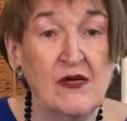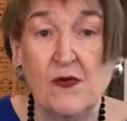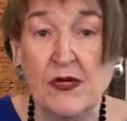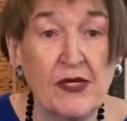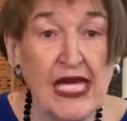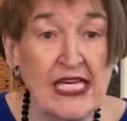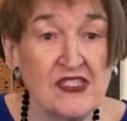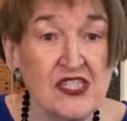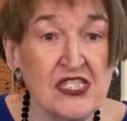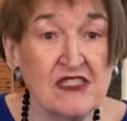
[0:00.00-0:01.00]
We can't
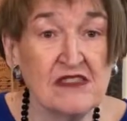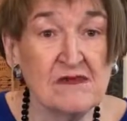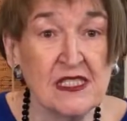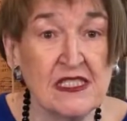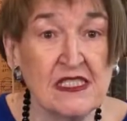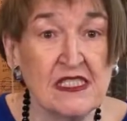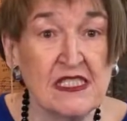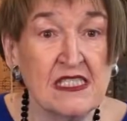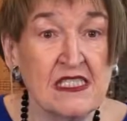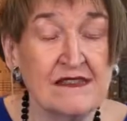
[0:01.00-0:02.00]
change his mind.
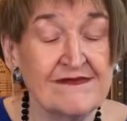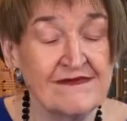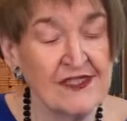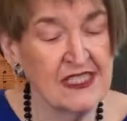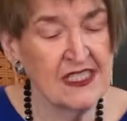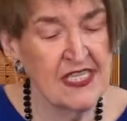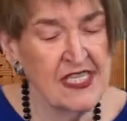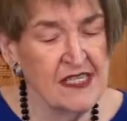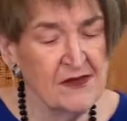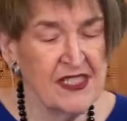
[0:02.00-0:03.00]

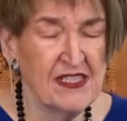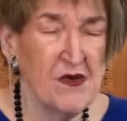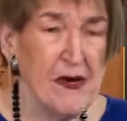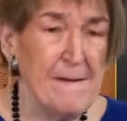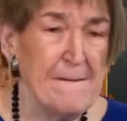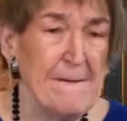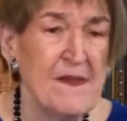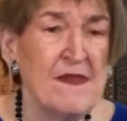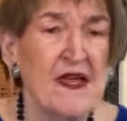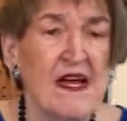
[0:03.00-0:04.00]
You know what?
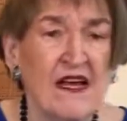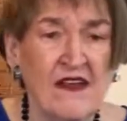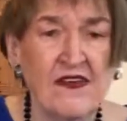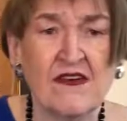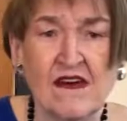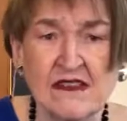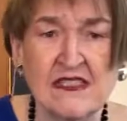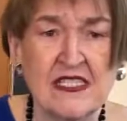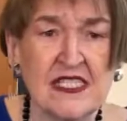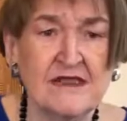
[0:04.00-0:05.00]
There are
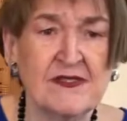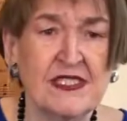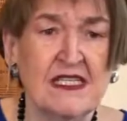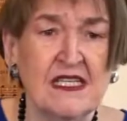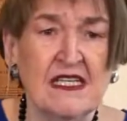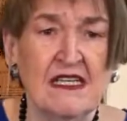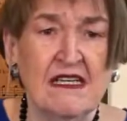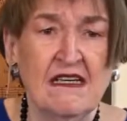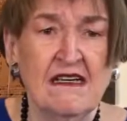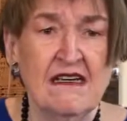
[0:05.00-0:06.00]
times
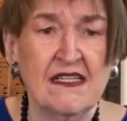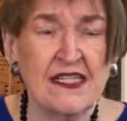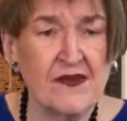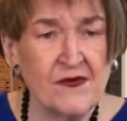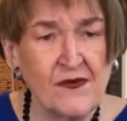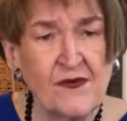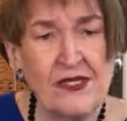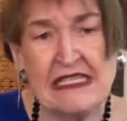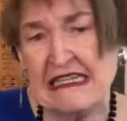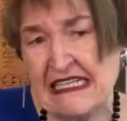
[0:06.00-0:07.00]
that
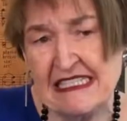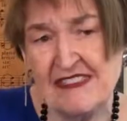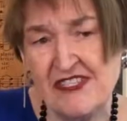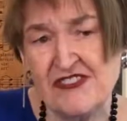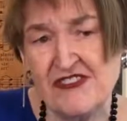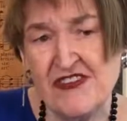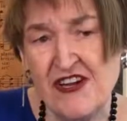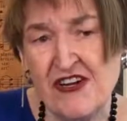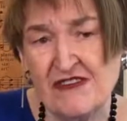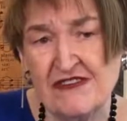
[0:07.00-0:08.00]
when God says
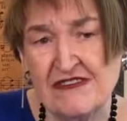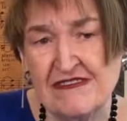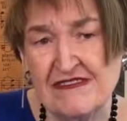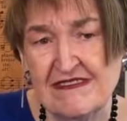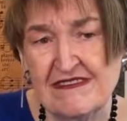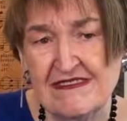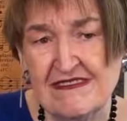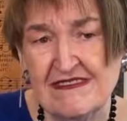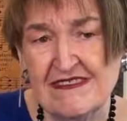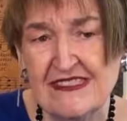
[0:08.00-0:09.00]
no,
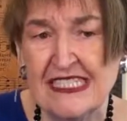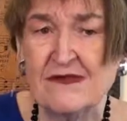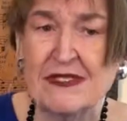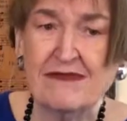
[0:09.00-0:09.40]
and we